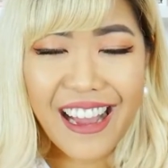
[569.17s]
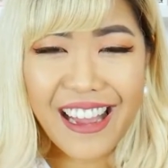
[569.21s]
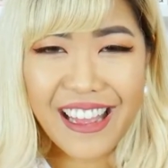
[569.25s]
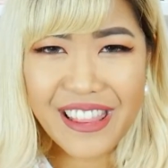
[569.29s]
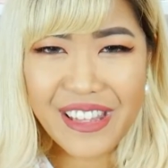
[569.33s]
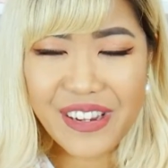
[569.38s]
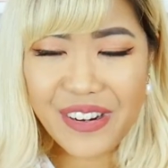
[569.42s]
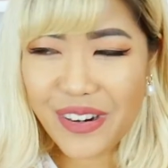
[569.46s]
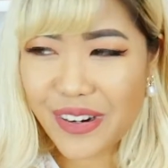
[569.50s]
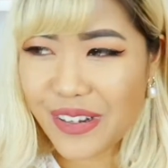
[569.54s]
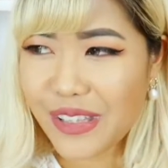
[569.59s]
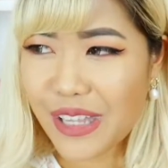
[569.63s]

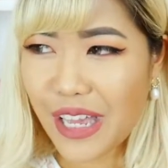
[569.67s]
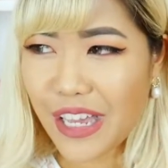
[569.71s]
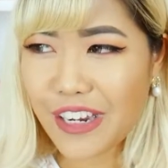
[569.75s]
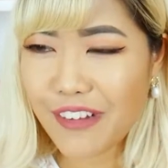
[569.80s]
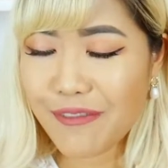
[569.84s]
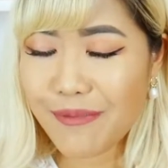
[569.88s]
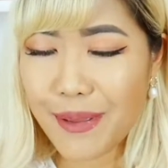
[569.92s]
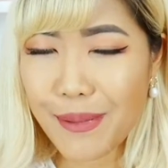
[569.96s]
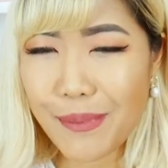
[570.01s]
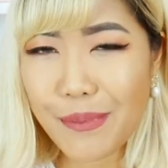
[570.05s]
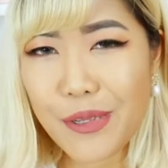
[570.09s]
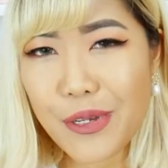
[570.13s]
There are a lot
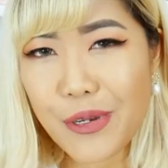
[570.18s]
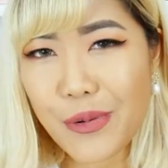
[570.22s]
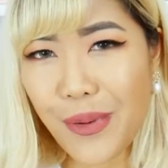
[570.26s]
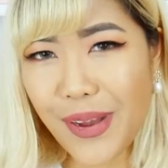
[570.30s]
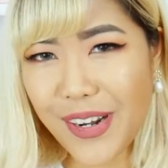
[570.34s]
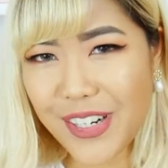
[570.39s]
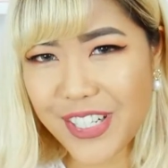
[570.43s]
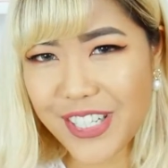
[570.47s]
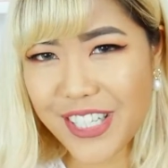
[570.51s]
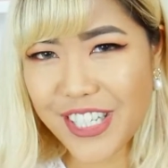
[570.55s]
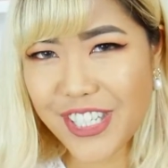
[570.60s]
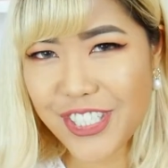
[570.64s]
of people who
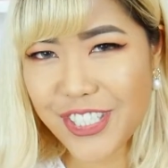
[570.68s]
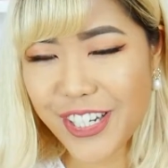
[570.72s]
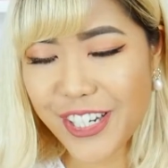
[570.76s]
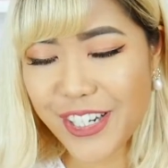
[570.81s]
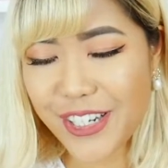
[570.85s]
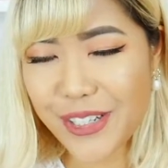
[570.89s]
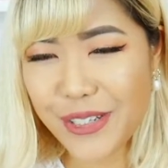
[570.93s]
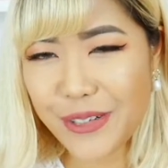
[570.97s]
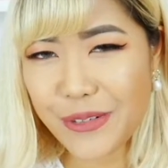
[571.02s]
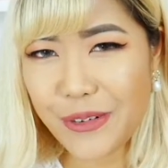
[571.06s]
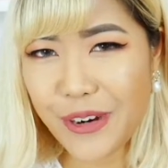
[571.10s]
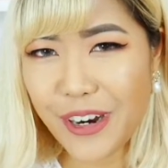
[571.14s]
watch this
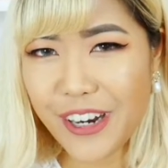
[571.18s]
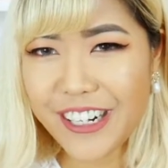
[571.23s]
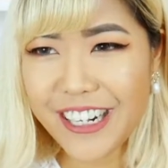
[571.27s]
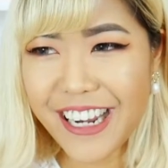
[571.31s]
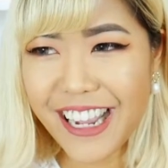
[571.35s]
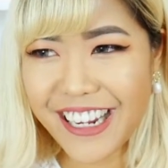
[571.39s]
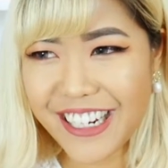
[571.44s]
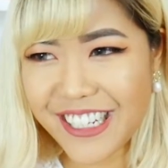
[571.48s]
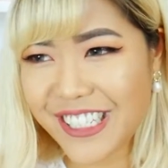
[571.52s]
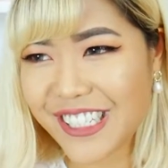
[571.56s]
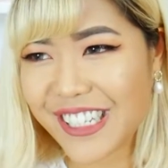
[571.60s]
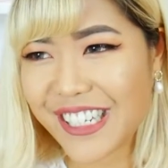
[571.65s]
channel who aren't
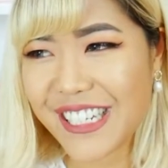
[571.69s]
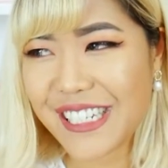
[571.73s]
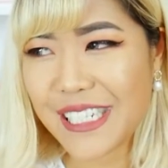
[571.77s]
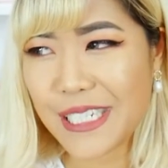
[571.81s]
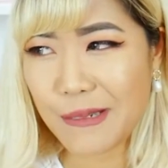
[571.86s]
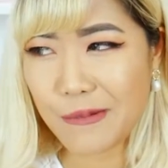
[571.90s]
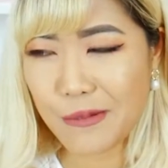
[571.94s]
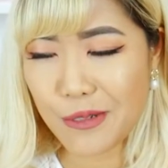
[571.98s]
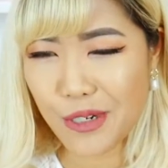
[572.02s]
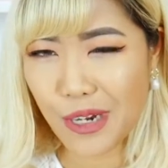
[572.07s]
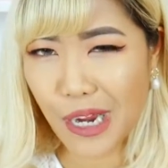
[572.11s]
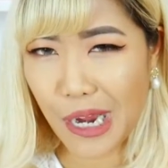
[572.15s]
actually
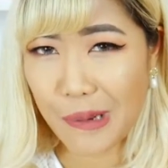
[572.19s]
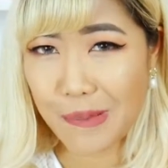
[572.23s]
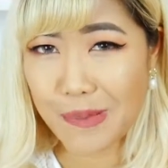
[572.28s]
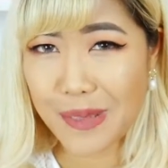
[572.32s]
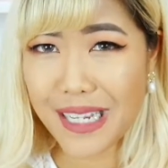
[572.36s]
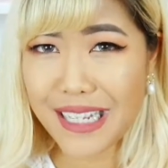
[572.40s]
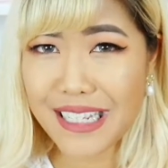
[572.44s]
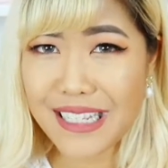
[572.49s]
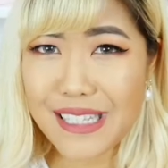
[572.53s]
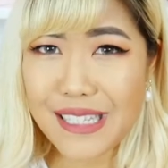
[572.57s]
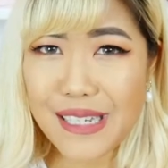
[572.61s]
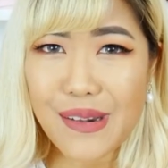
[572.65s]
subscribed
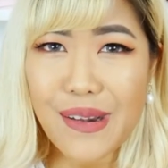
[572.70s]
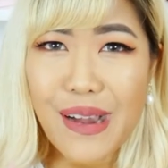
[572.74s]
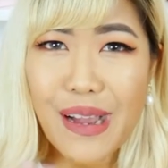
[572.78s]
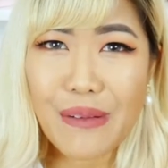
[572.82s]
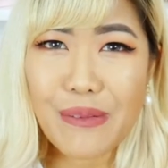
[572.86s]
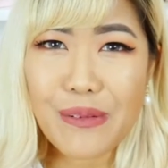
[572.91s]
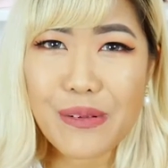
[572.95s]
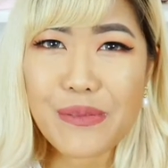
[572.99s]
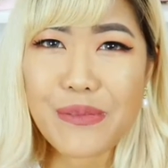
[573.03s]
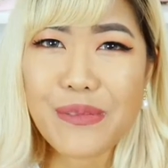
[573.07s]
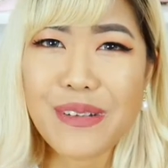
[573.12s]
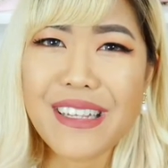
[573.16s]
yet, so I
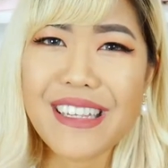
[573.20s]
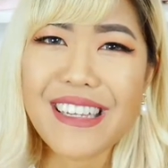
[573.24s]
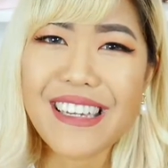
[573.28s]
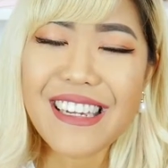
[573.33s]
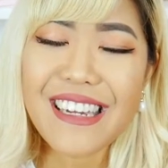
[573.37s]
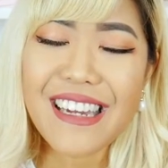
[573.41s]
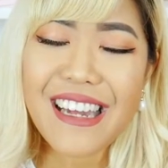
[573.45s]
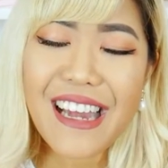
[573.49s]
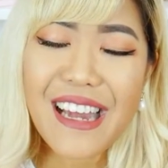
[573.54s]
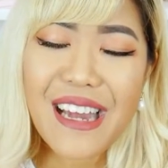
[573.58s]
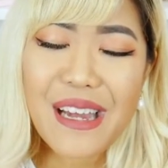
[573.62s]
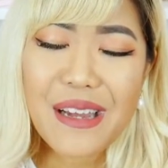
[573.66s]
would really